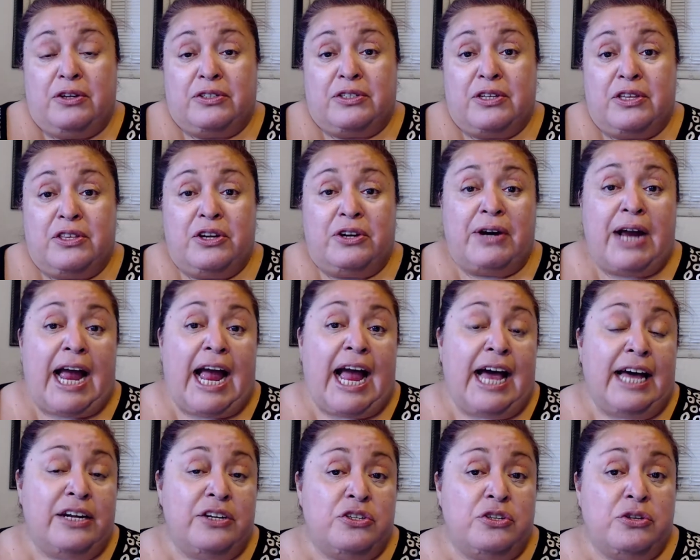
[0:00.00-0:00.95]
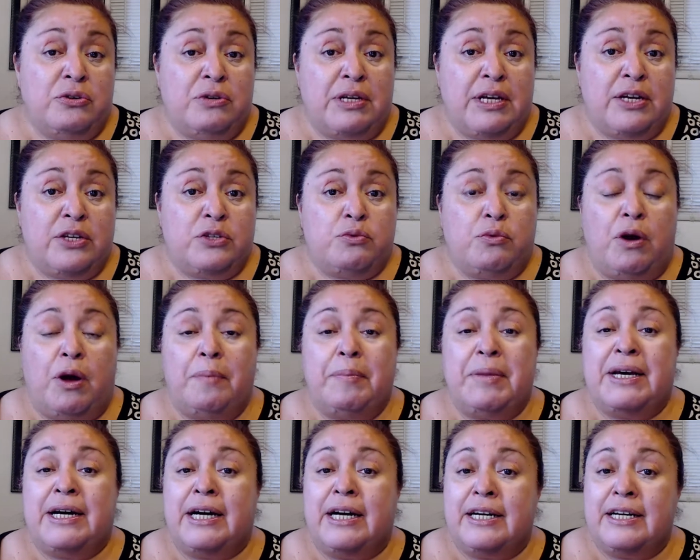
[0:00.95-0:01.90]
their attitude is, well,
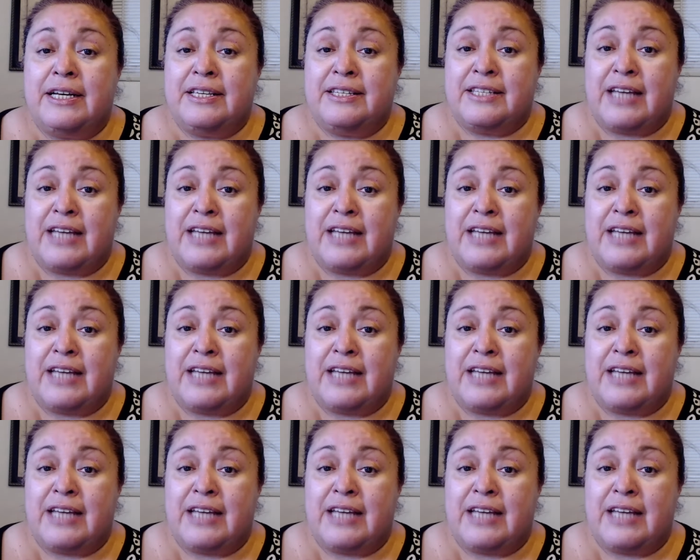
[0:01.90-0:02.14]
because